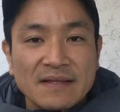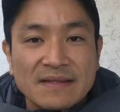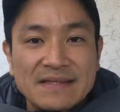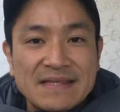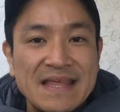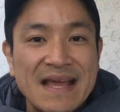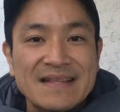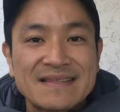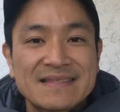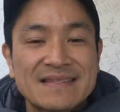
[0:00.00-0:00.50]

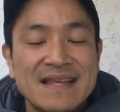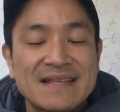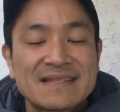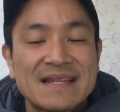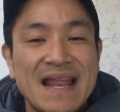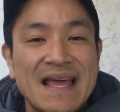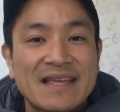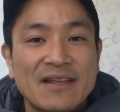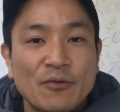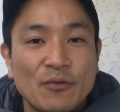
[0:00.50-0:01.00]
"That sounds
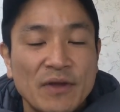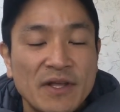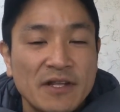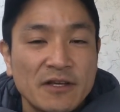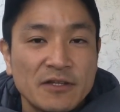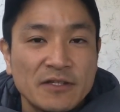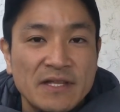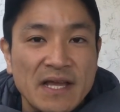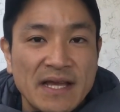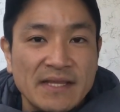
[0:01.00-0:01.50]
like a really
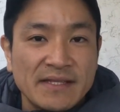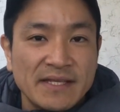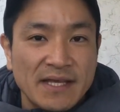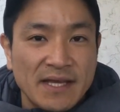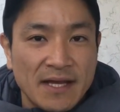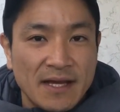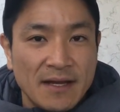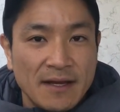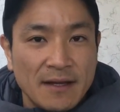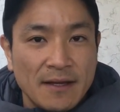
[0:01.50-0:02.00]
good
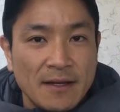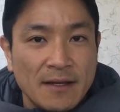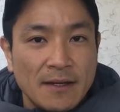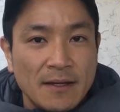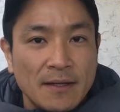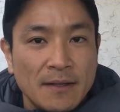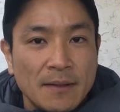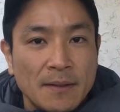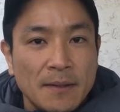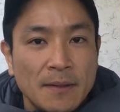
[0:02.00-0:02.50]
idea,
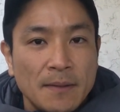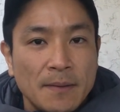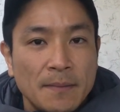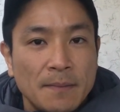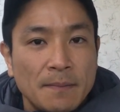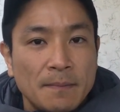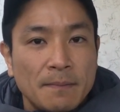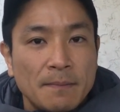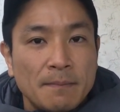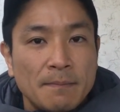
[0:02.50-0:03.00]

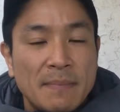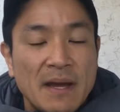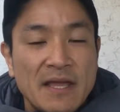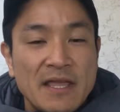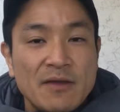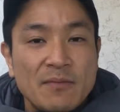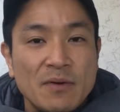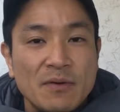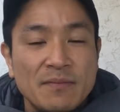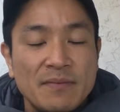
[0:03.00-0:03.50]
but
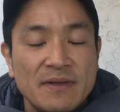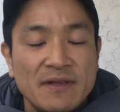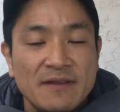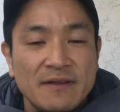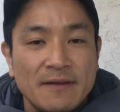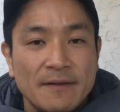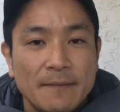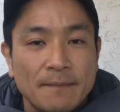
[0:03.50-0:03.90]
it would be